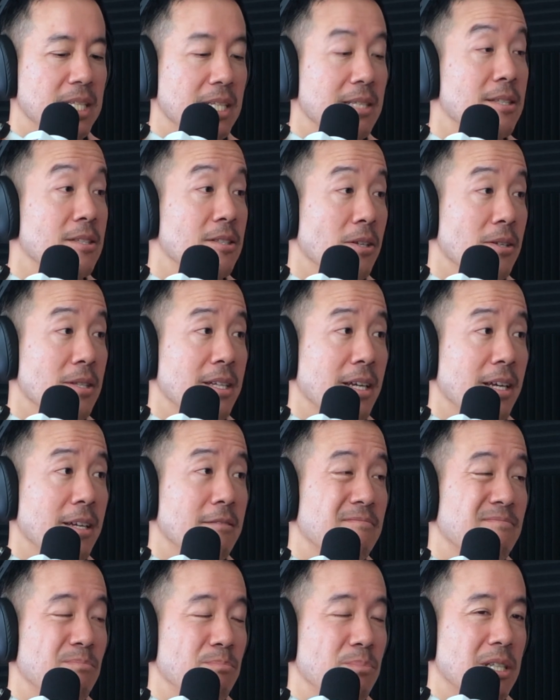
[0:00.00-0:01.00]

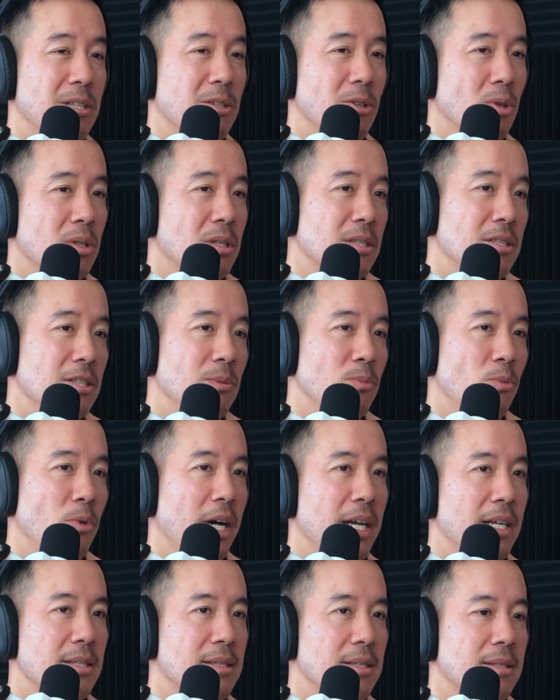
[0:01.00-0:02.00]
disassociate, but longer term
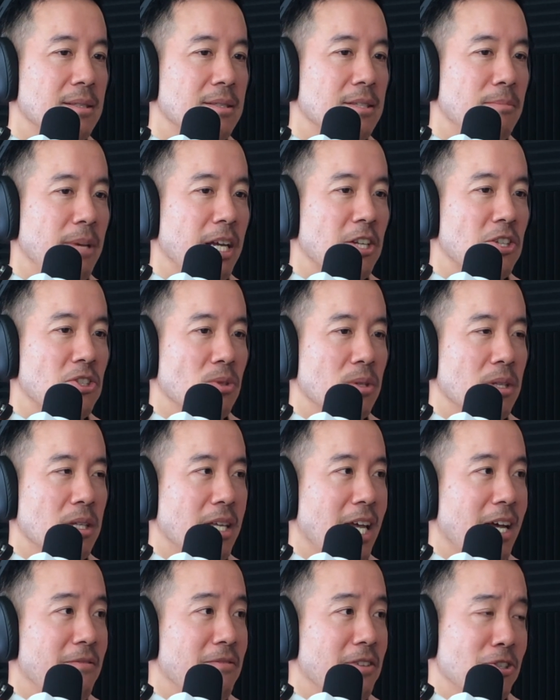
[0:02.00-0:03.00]
ways are to make sure that
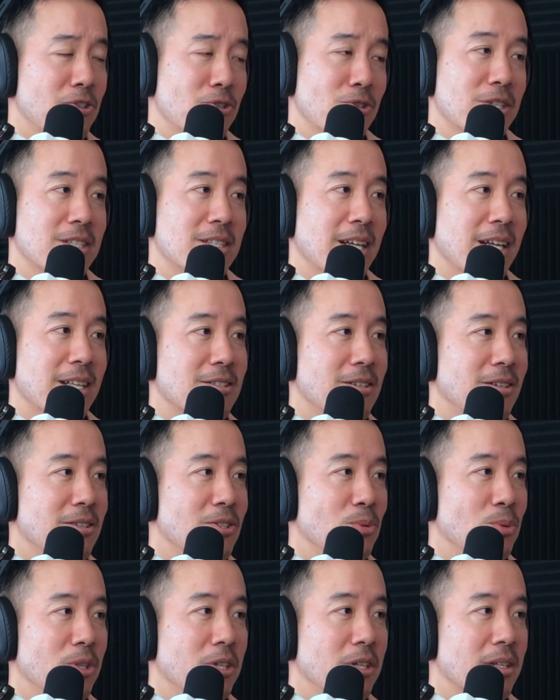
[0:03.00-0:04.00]
you have interests
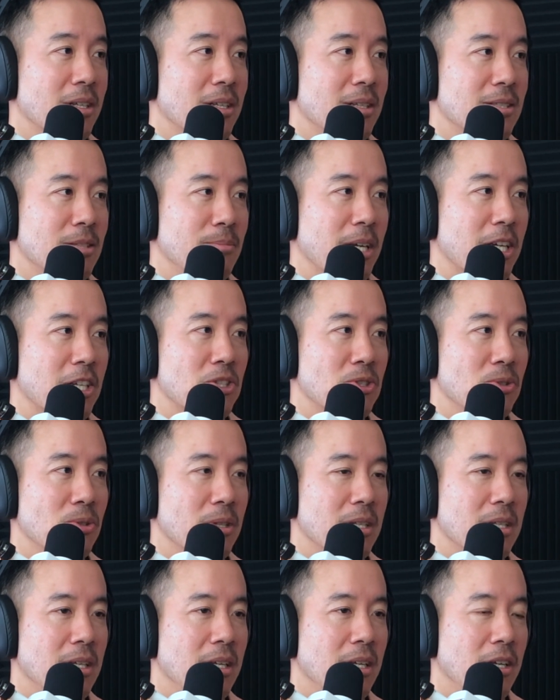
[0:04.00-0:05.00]
outside your work and to make
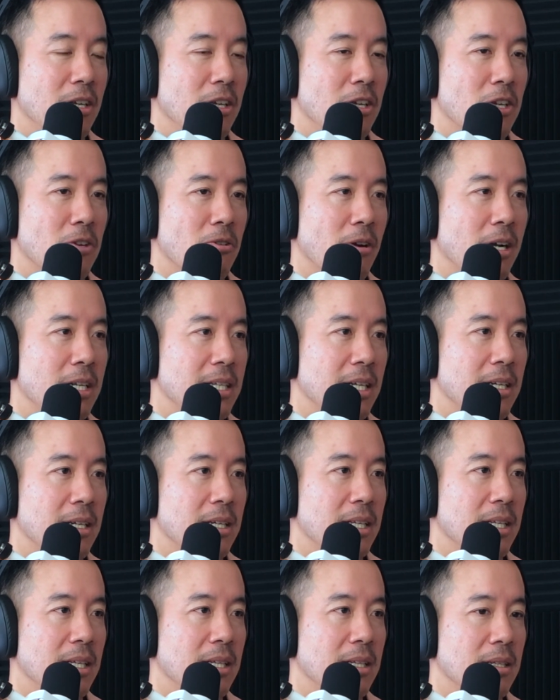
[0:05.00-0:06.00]
sure that your
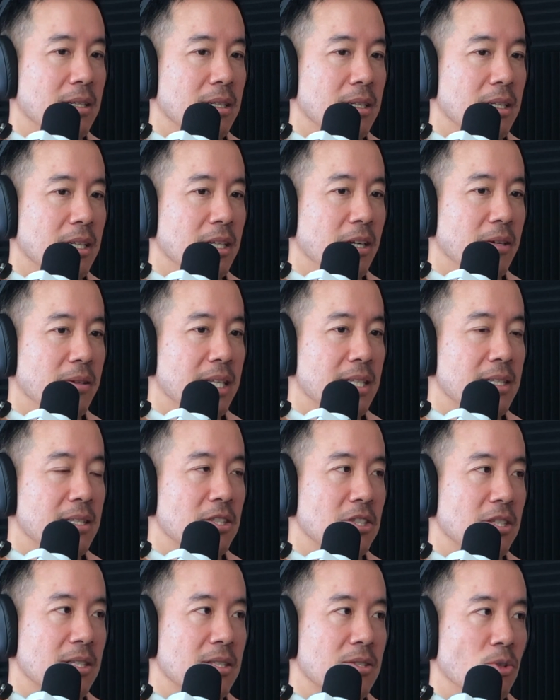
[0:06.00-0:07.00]
identity,
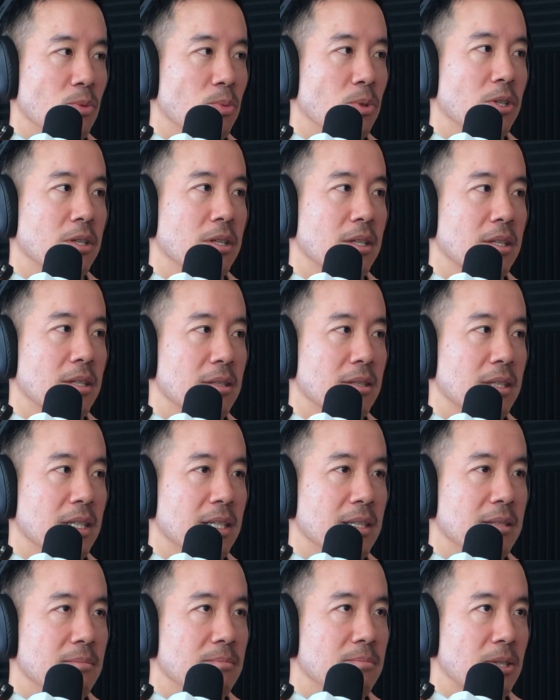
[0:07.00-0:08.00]
isn't just your work.
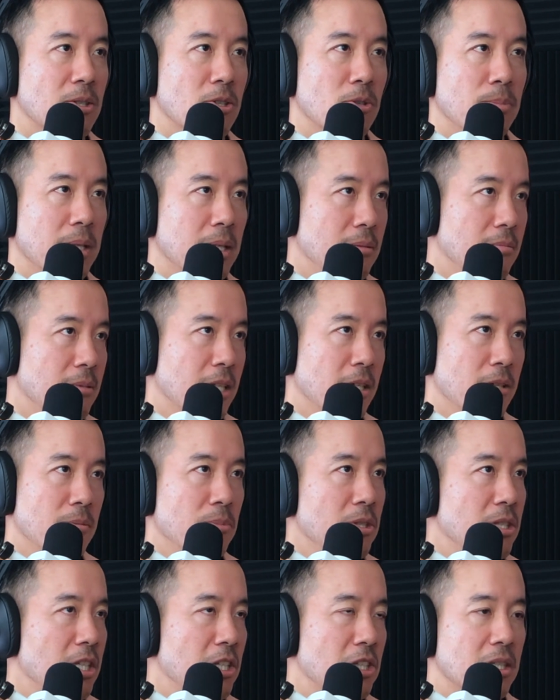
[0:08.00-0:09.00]
And it could be,
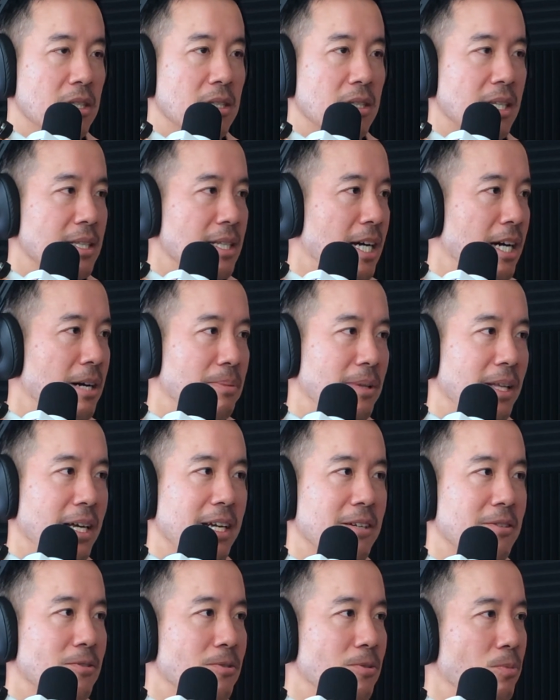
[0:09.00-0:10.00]
musician, guitar
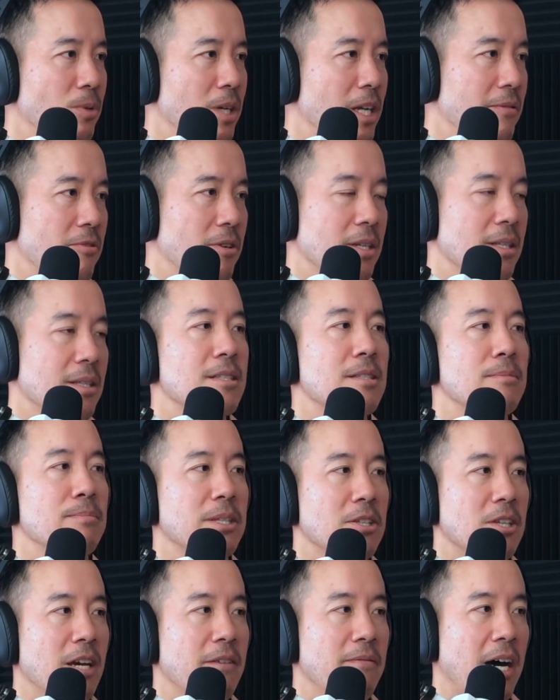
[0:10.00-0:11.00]
player, or whatever it is,
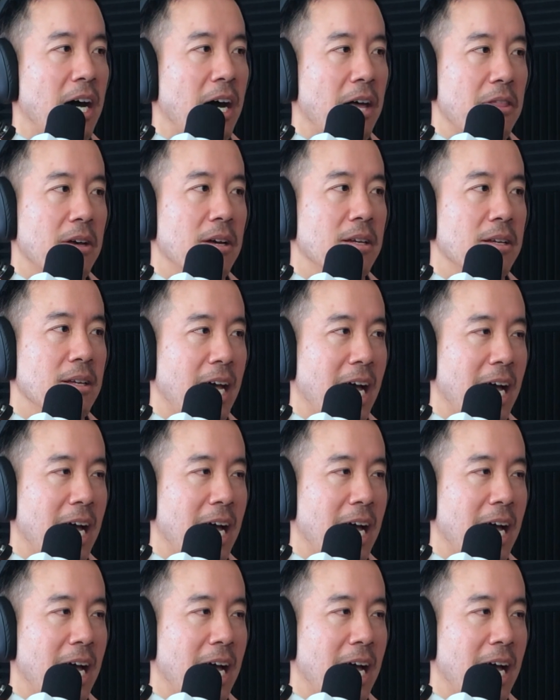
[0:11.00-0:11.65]
but you have other